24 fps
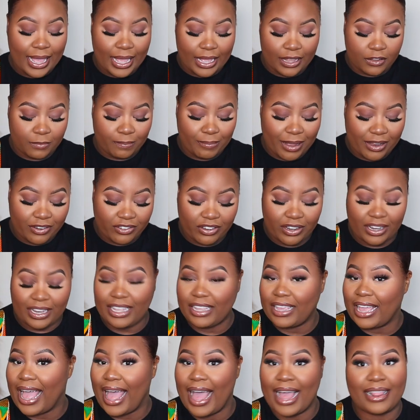
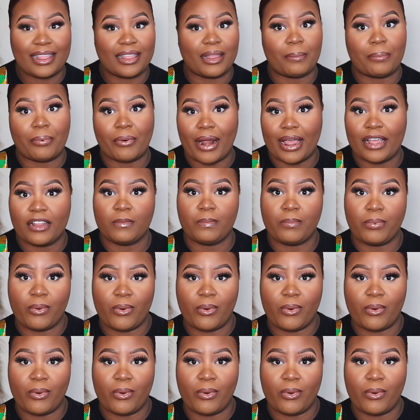especially at the price